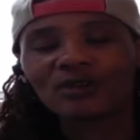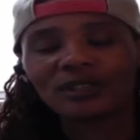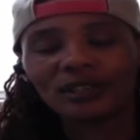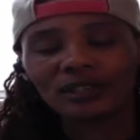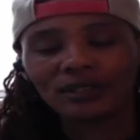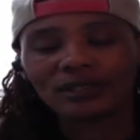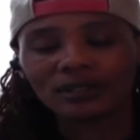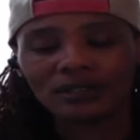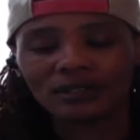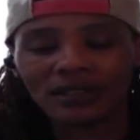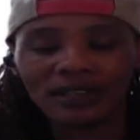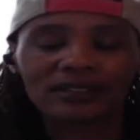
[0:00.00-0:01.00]
get to the
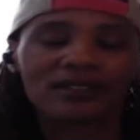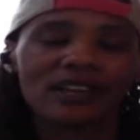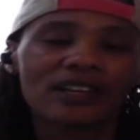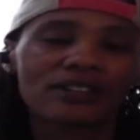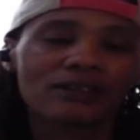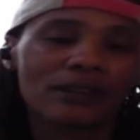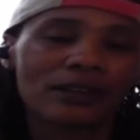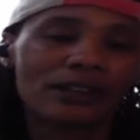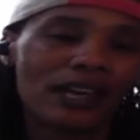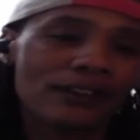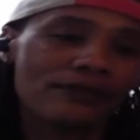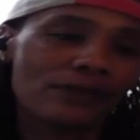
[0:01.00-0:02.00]
next stage of your
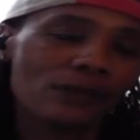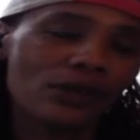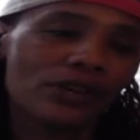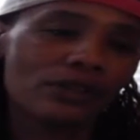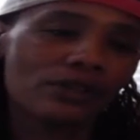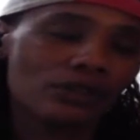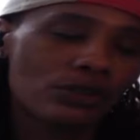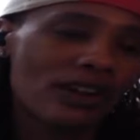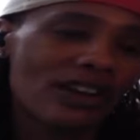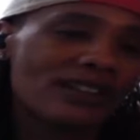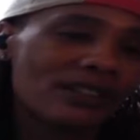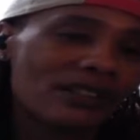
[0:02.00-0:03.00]
life of where you're
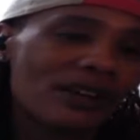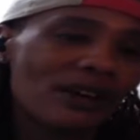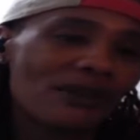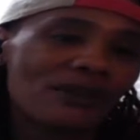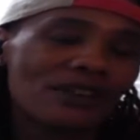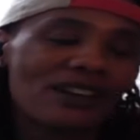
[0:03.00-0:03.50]
trying to go.